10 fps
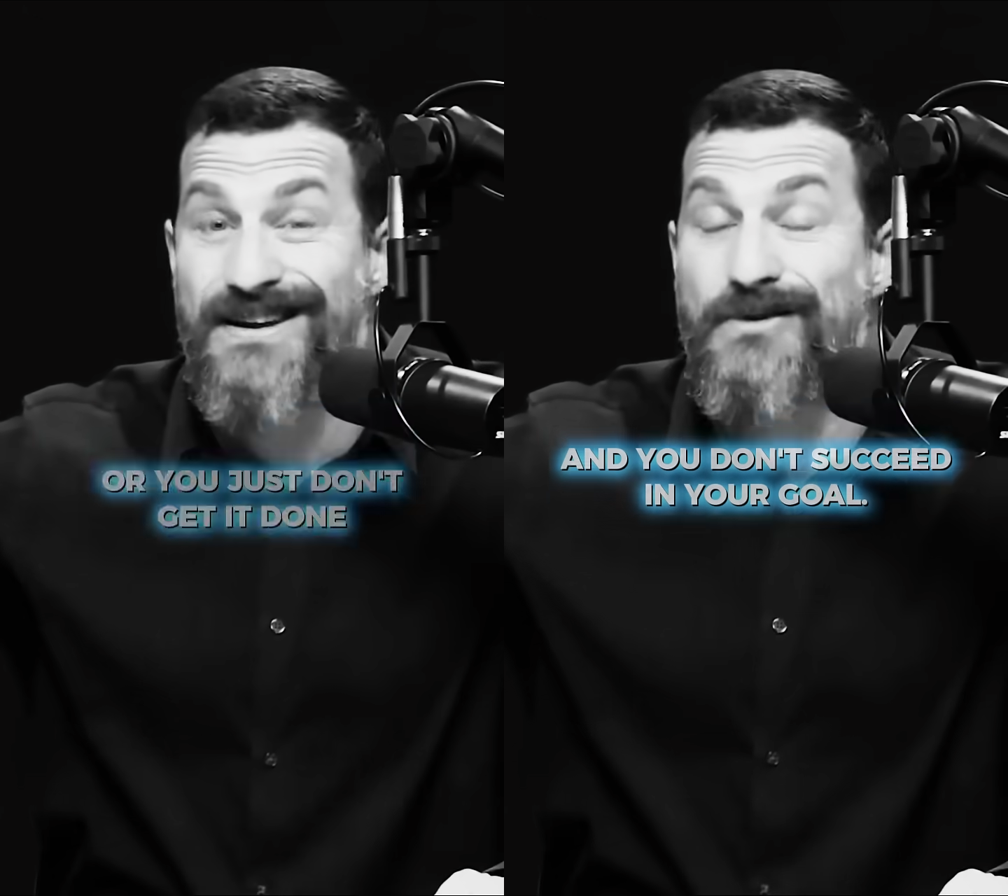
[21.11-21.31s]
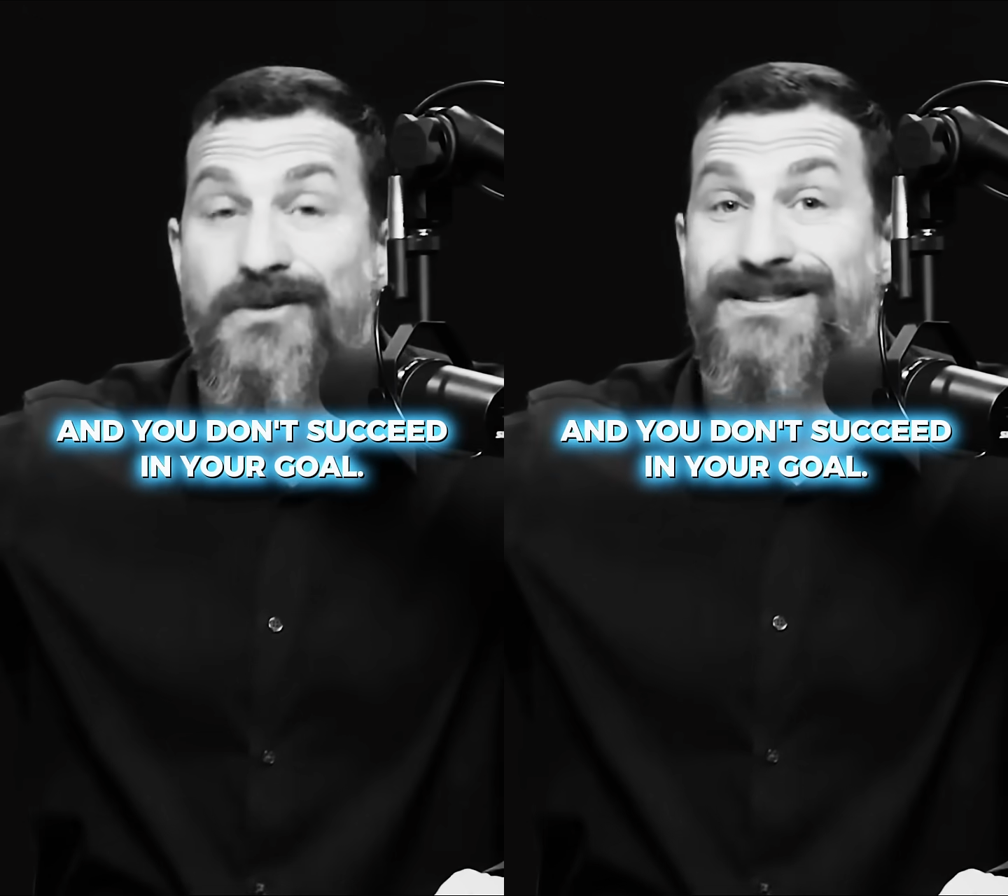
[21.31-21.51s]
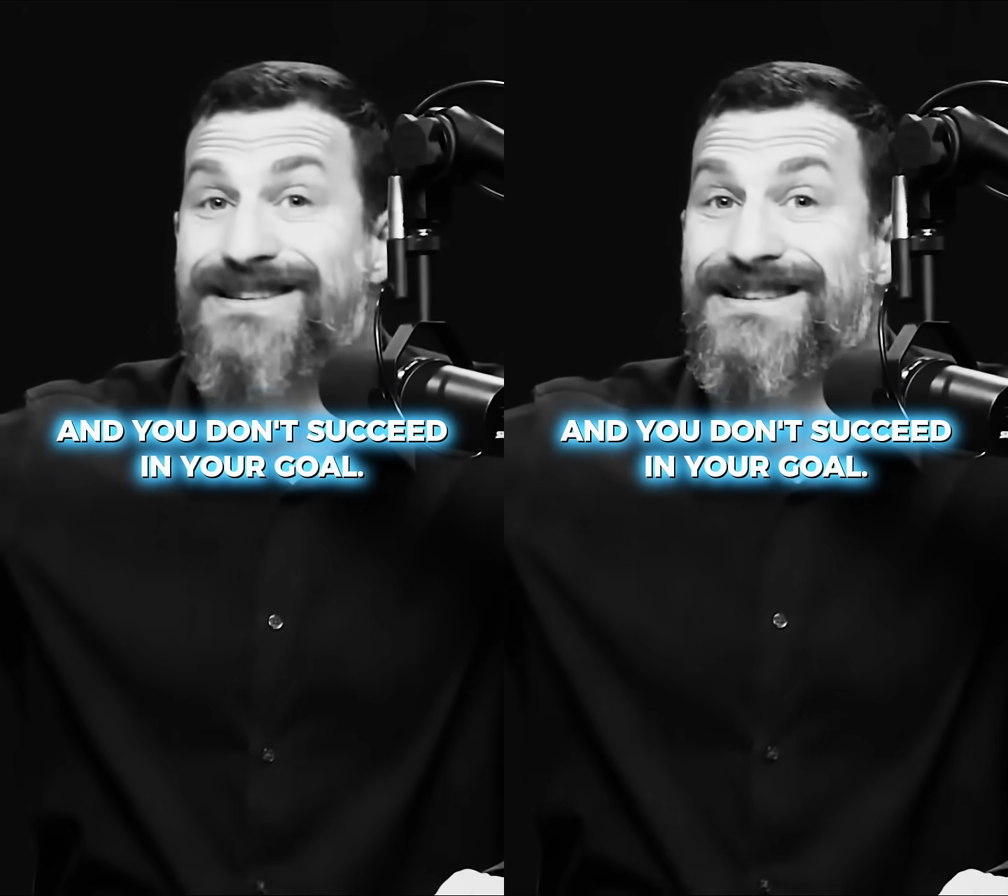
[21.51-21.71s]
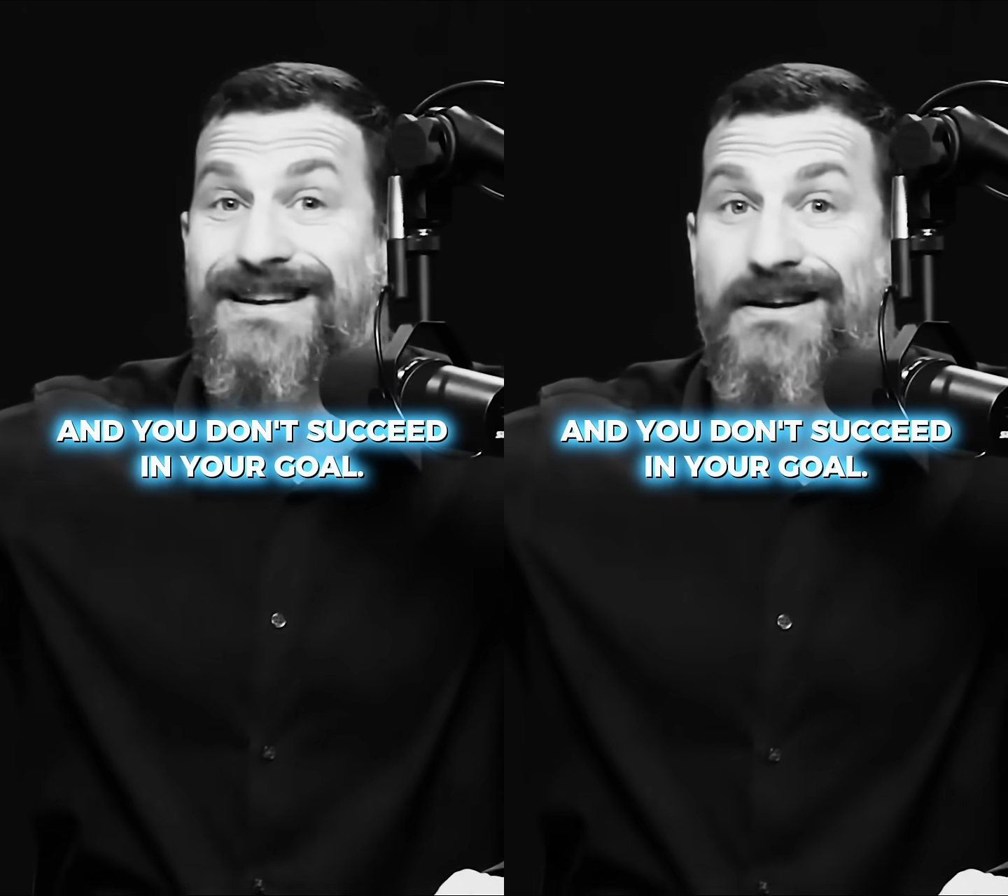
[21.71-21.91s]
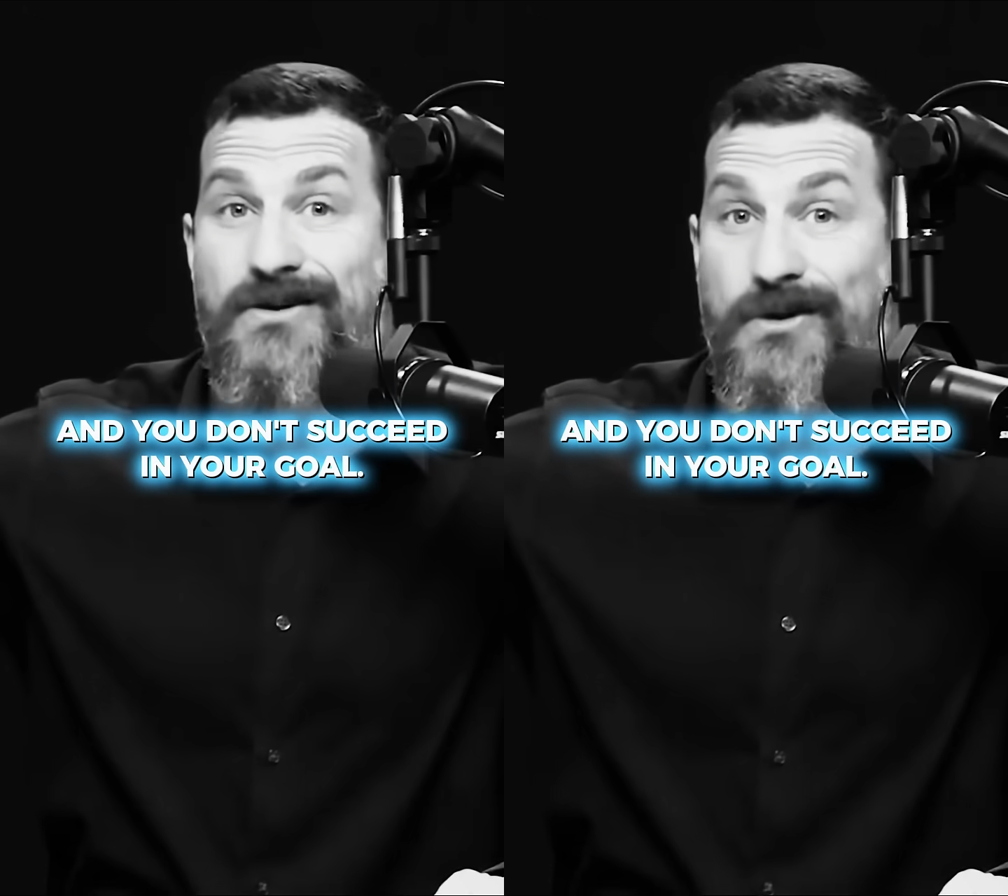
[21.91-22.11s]
and you don't
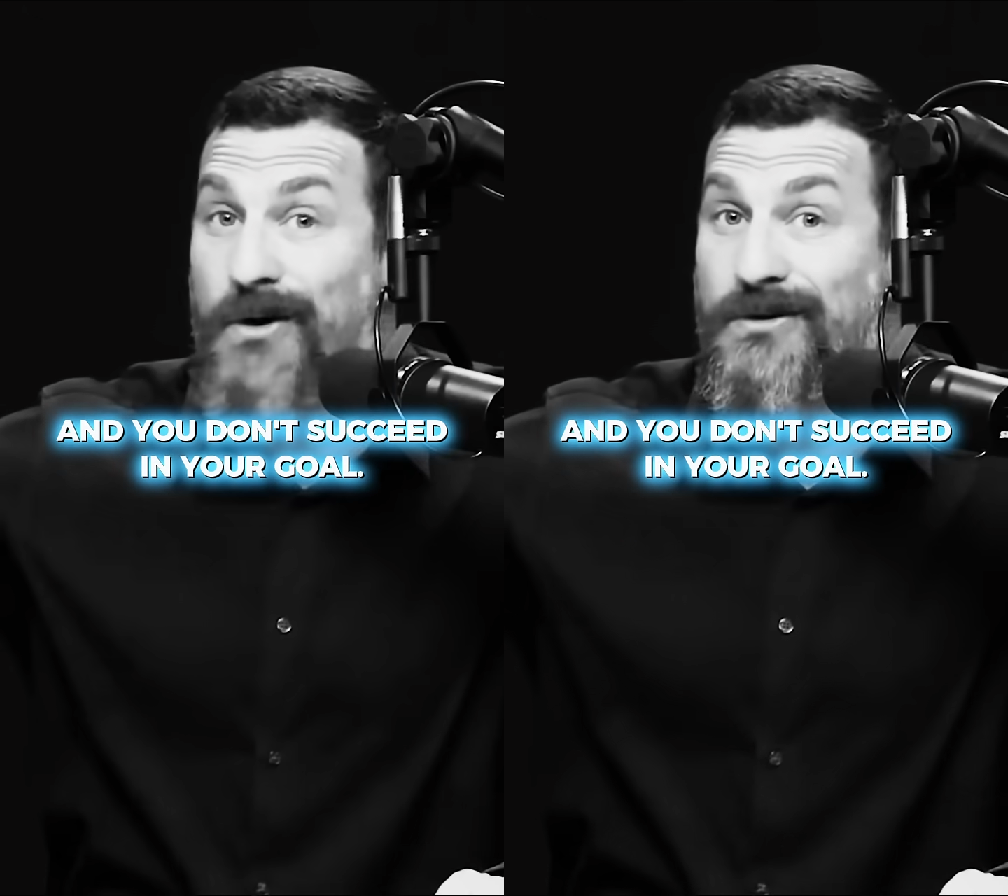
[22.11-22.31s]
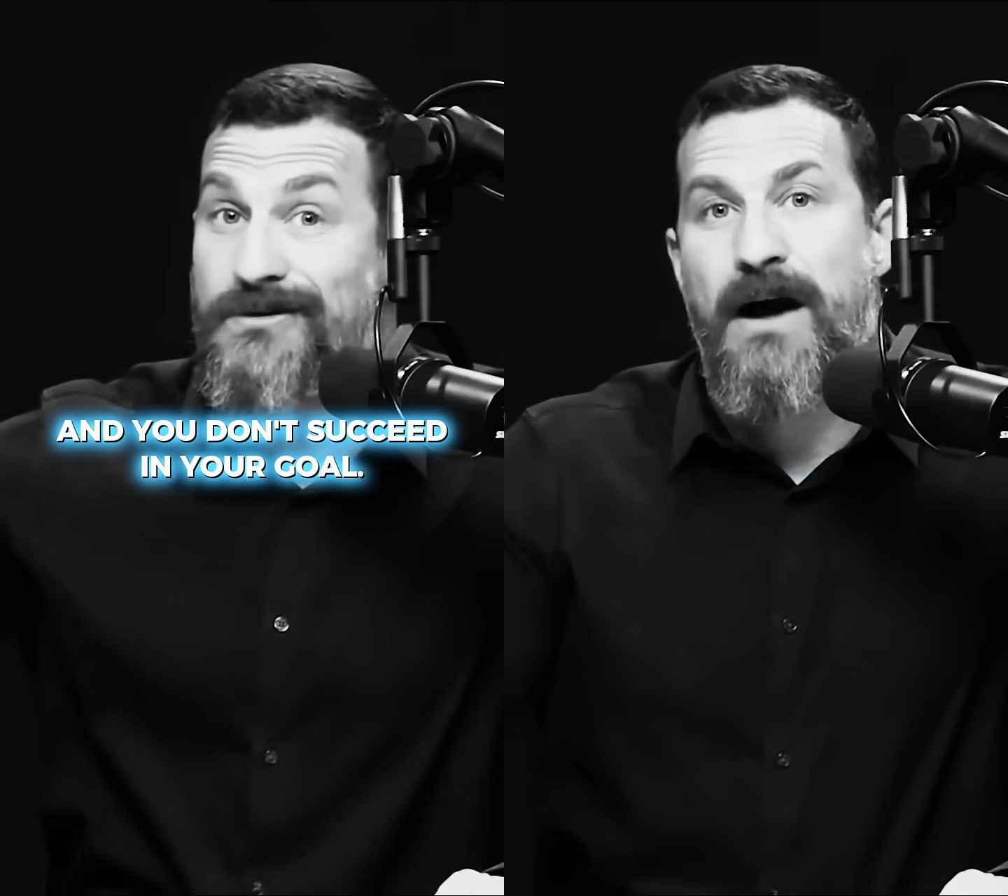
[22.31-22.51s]
succeed in your goal.